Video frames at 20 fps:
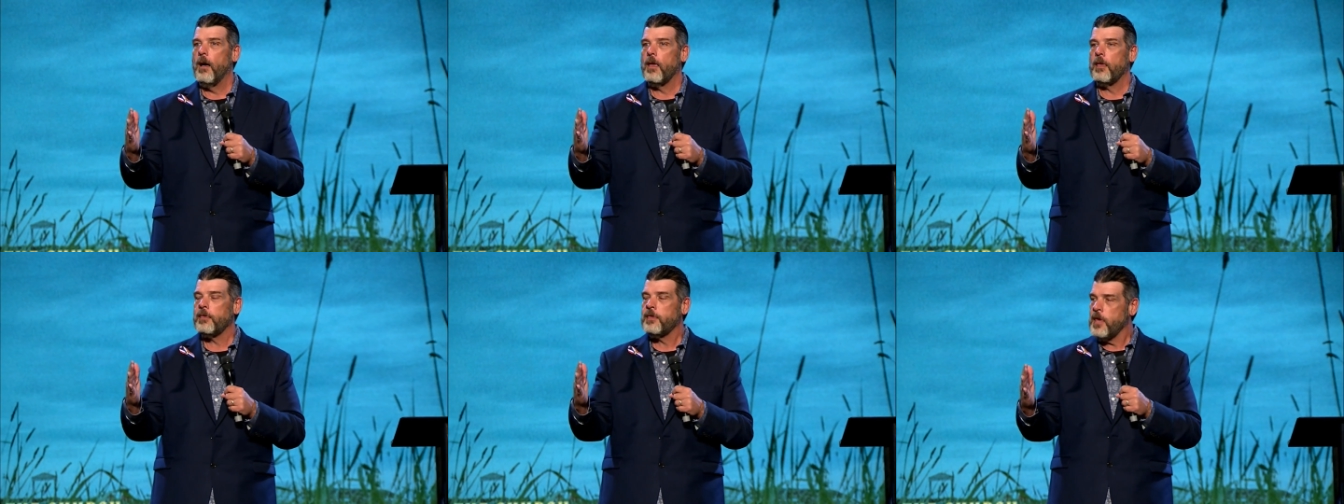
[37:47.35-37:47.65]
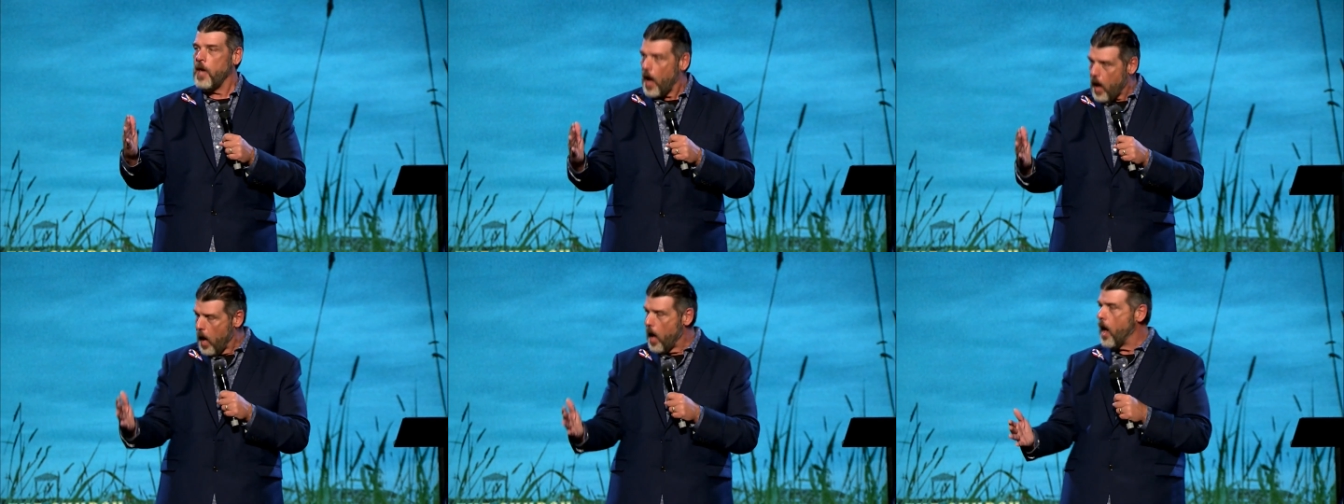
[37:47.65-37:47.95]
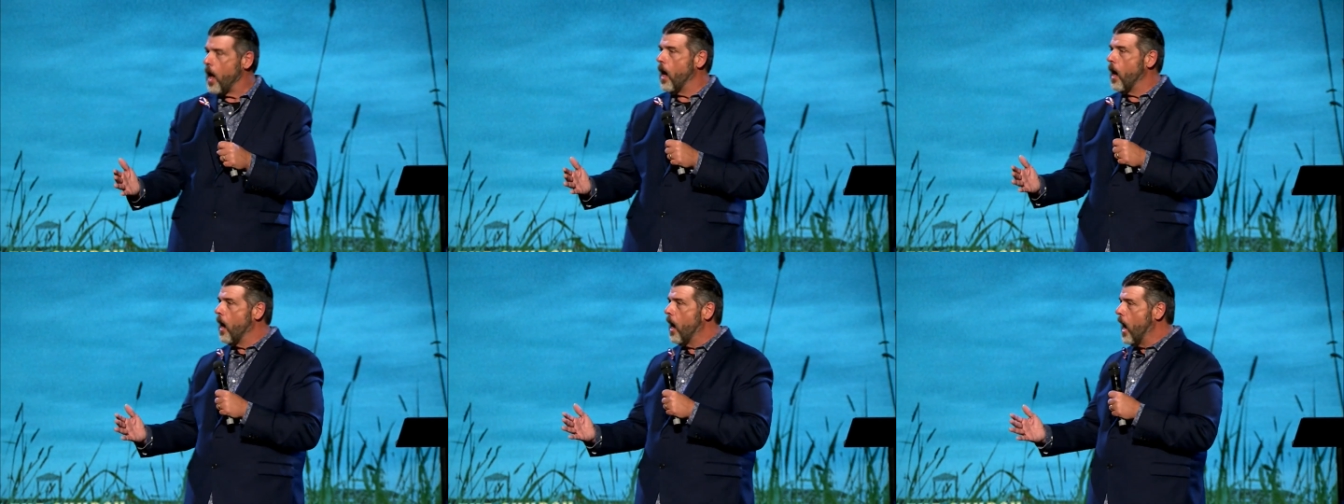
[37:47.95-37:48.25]

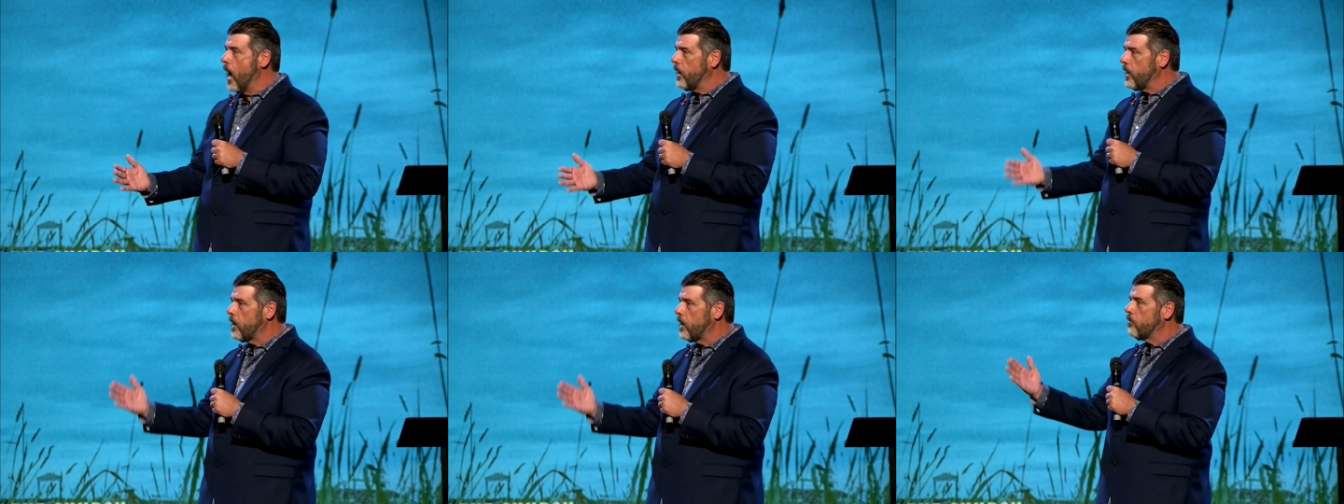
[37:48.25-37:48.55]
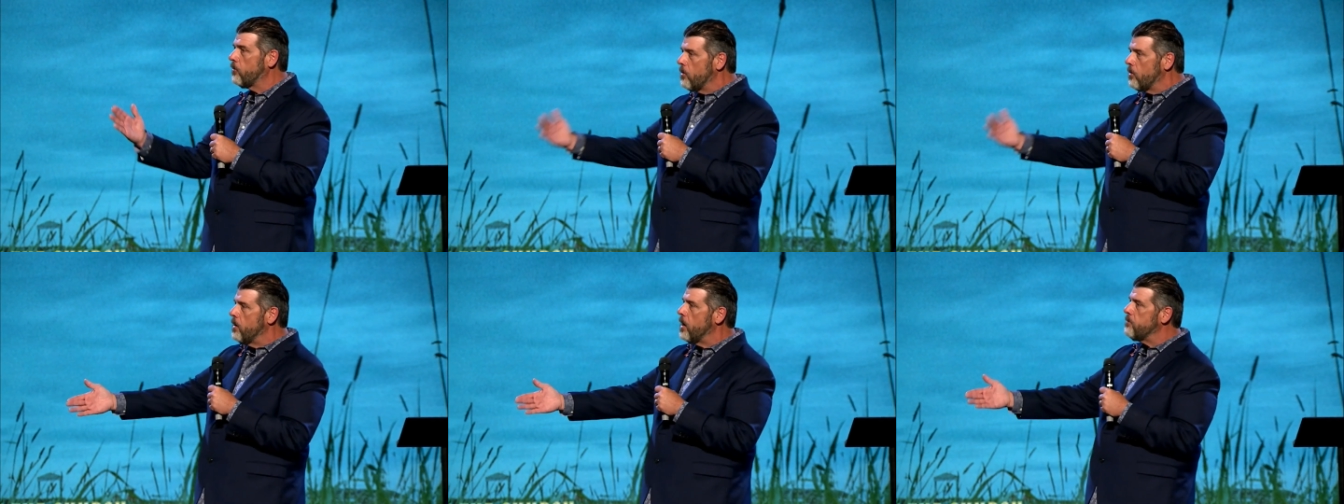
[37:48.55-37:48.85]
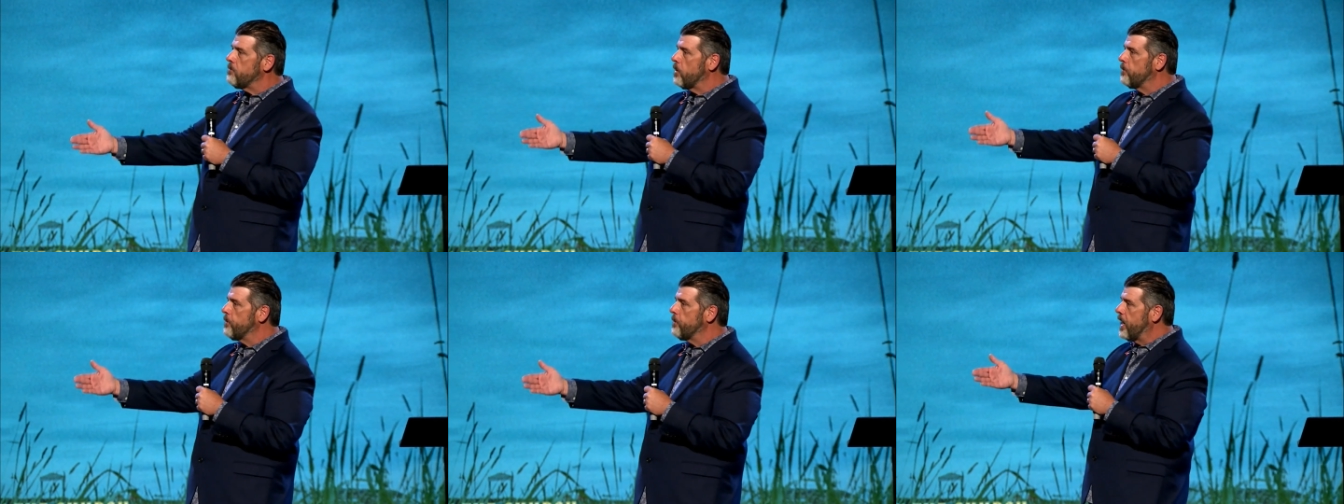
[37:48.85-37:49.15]
yeah, I got to
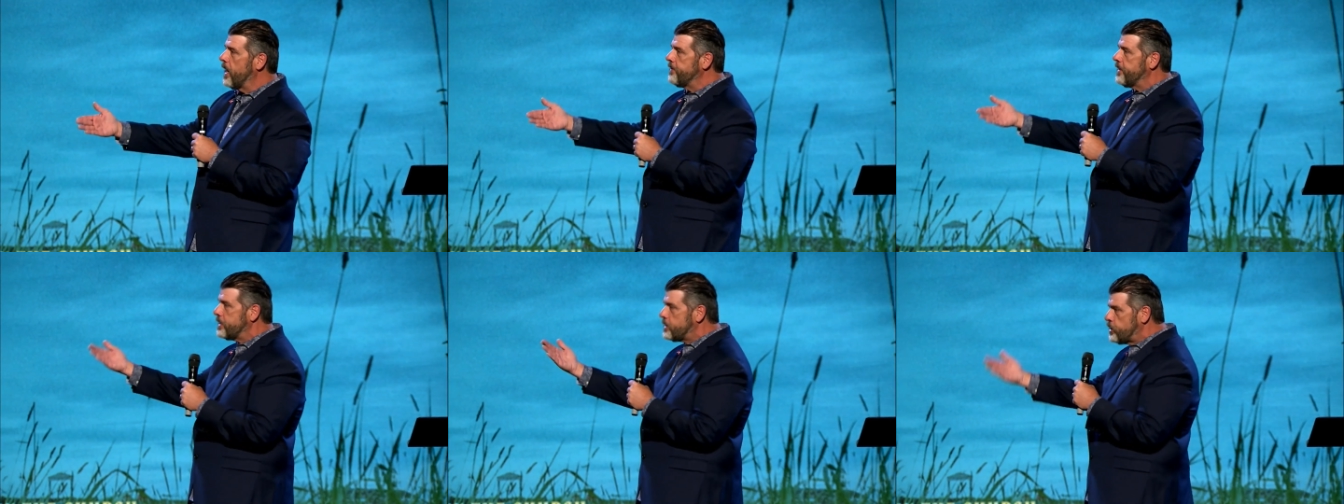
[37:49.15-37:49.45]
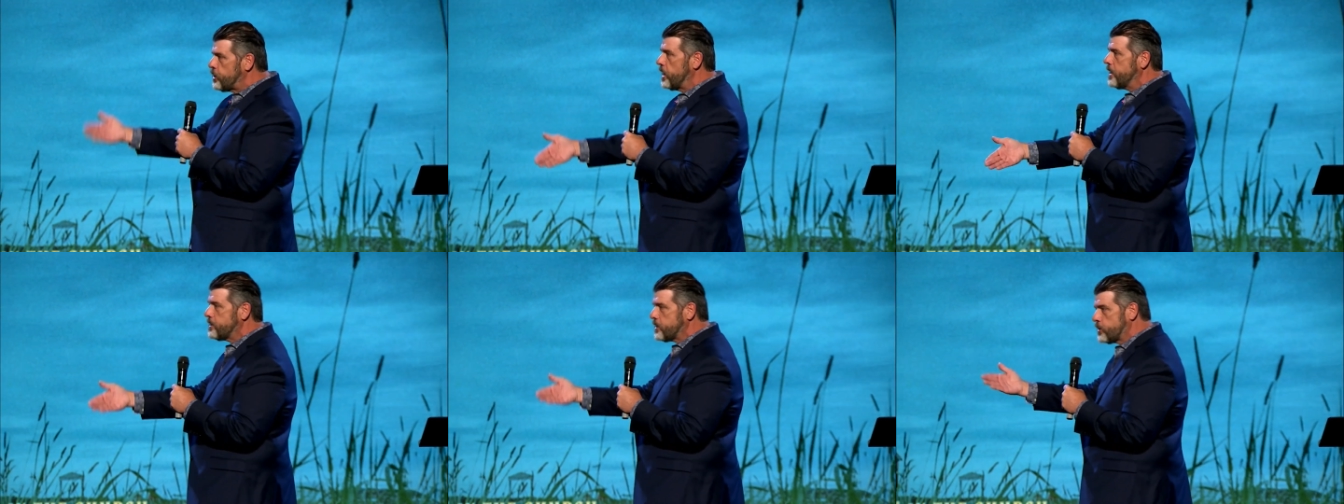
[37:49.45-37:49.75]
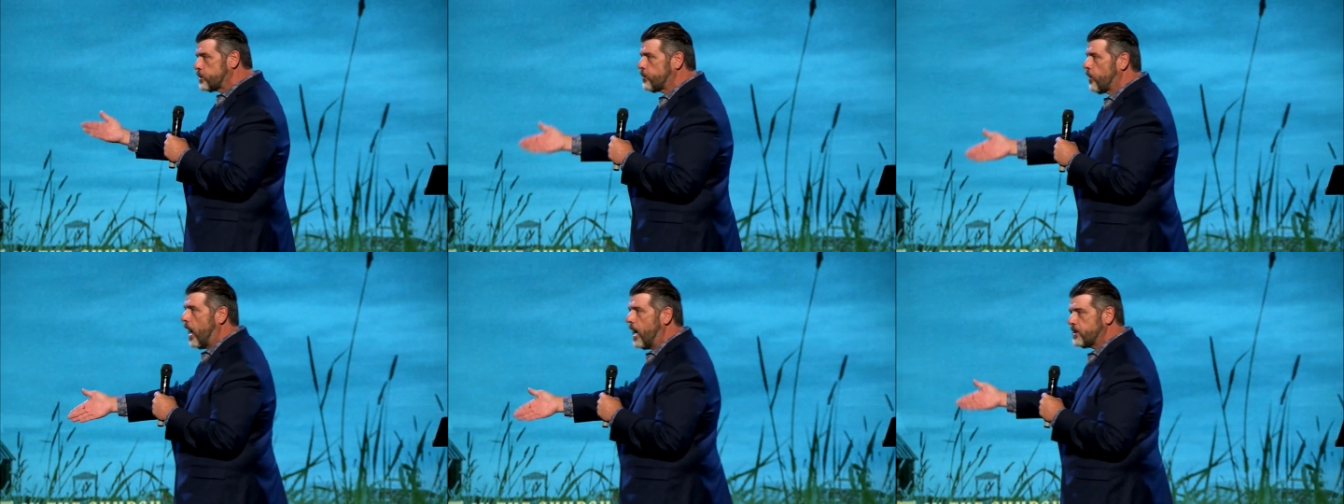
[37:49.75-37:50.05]
remember, man, that Jesus
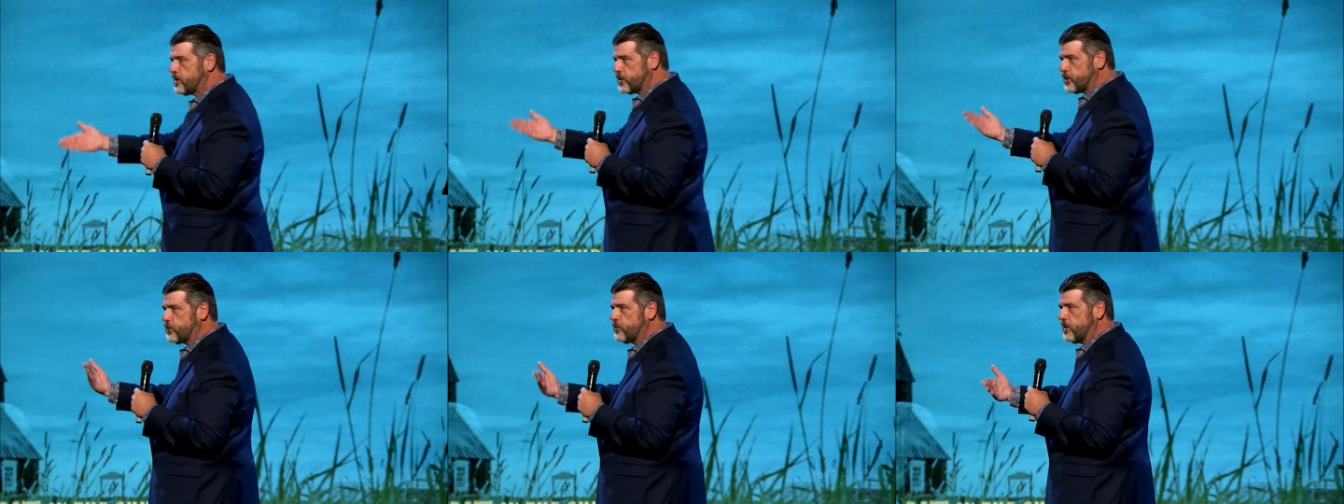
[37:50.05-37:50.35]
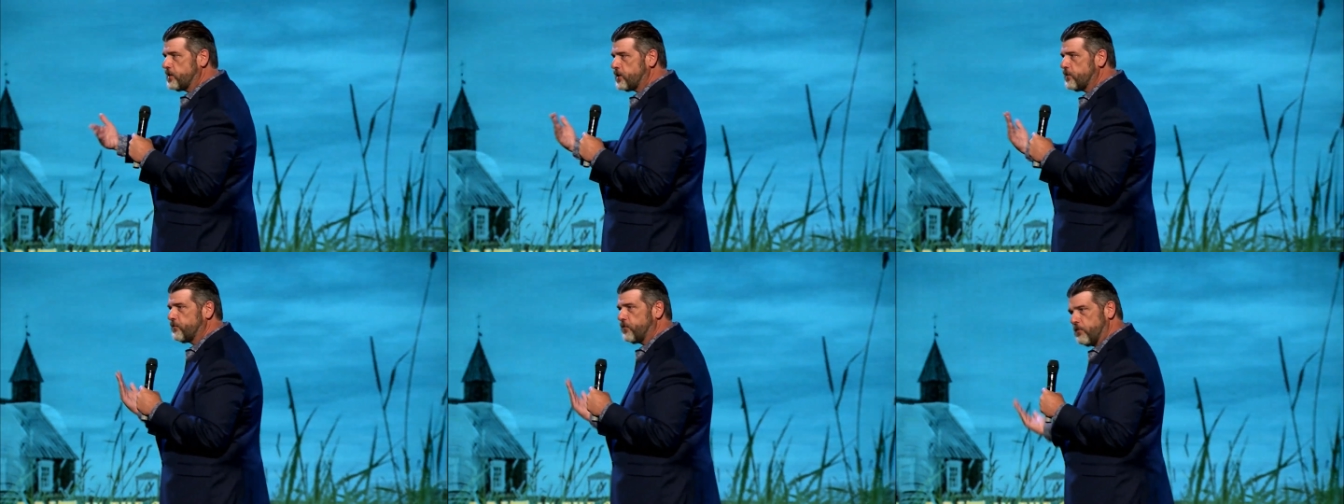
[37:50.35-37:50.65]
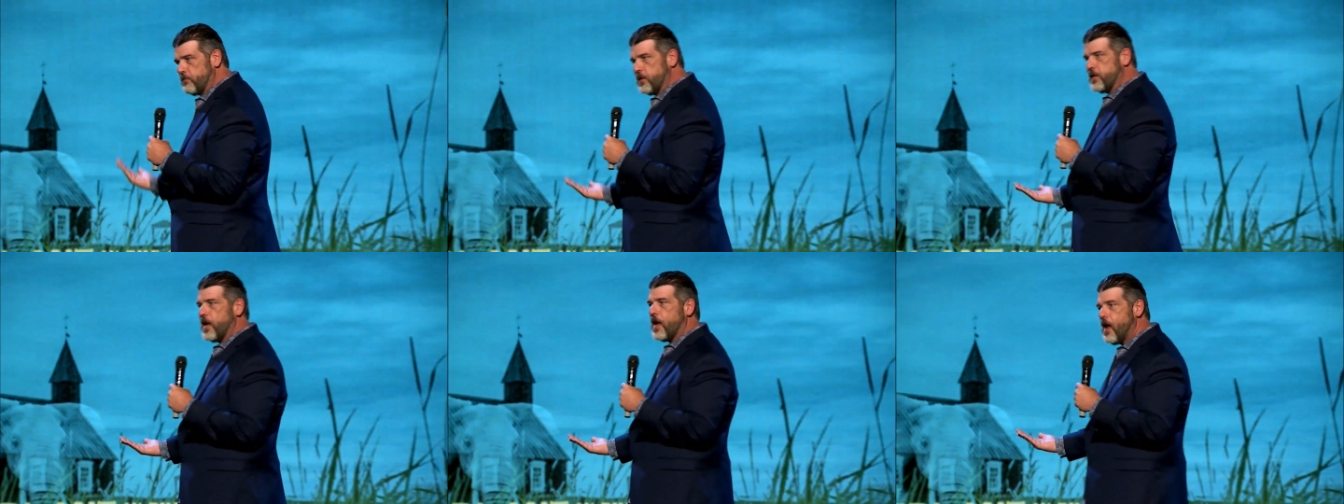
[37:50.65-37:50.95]
Christ is risen
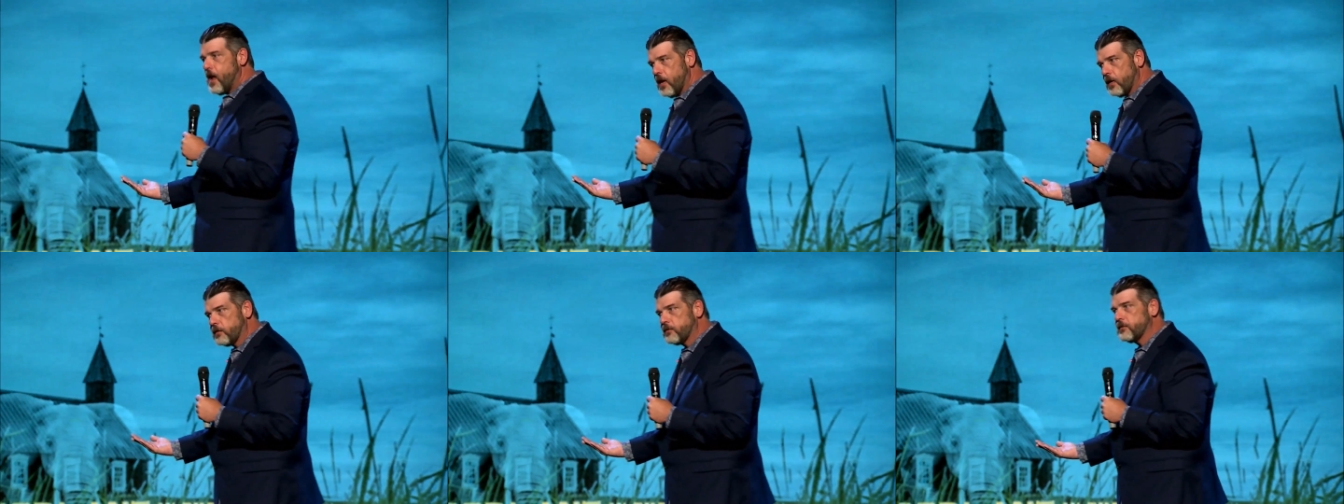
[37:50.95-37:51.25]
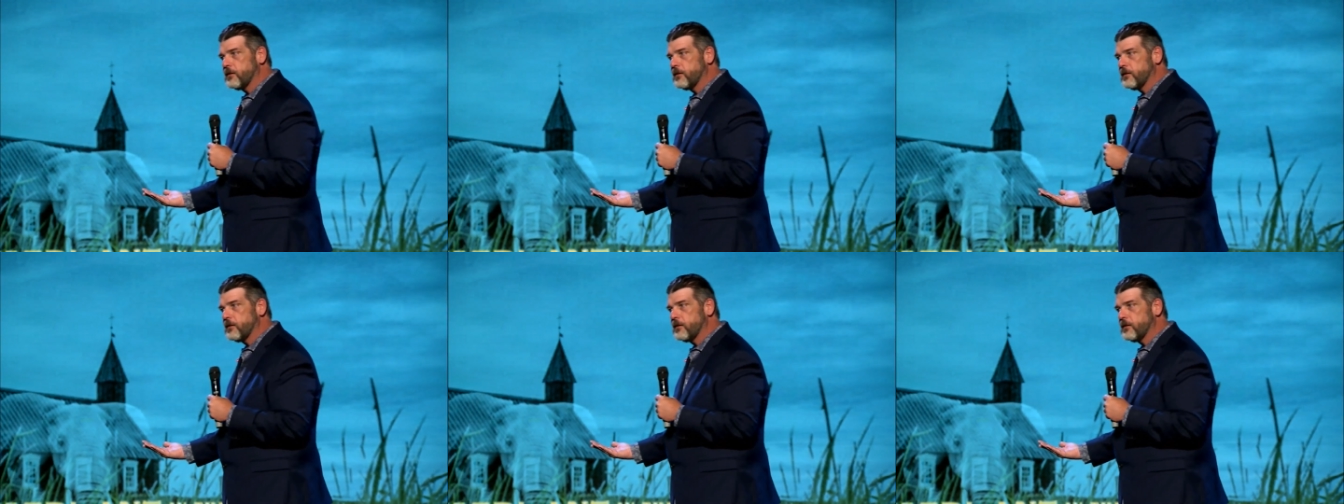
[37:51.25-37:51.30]
from the dead.